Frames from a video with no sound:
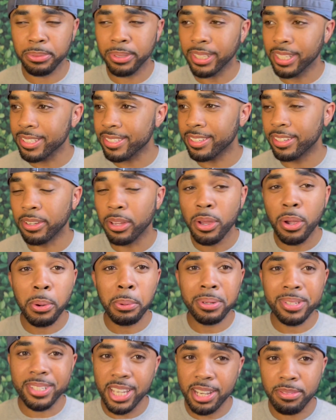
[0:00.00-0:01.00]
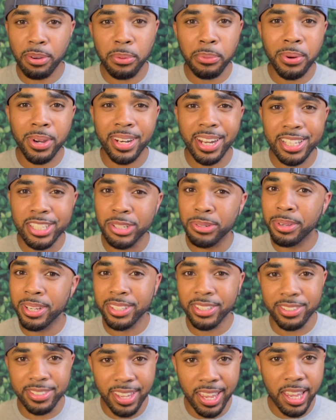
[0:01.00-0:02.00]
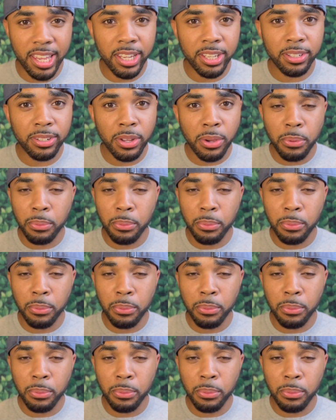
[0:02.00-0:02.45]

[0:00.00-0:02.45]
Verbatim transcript: Well, listen, whichever one that you entertain,